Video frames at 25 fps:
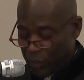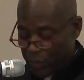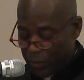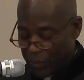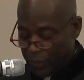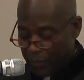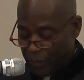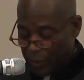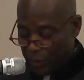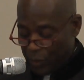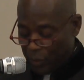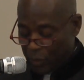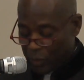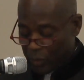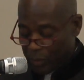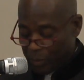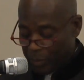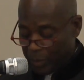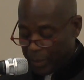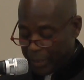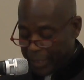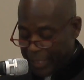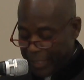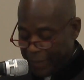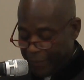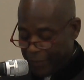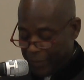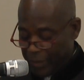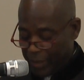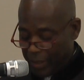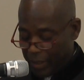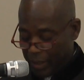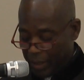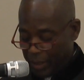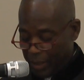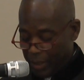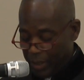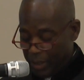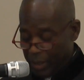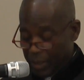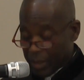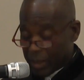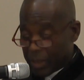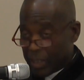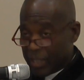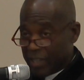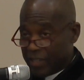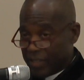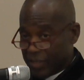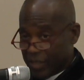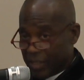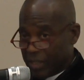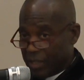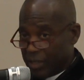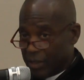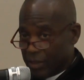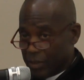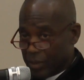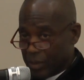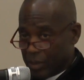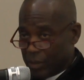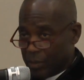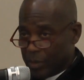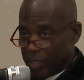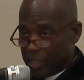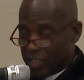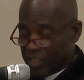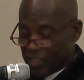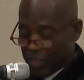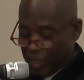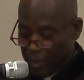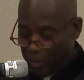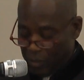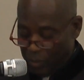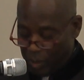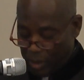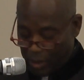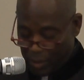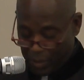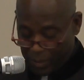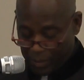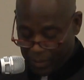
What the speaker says: of those believing these things to be sacred.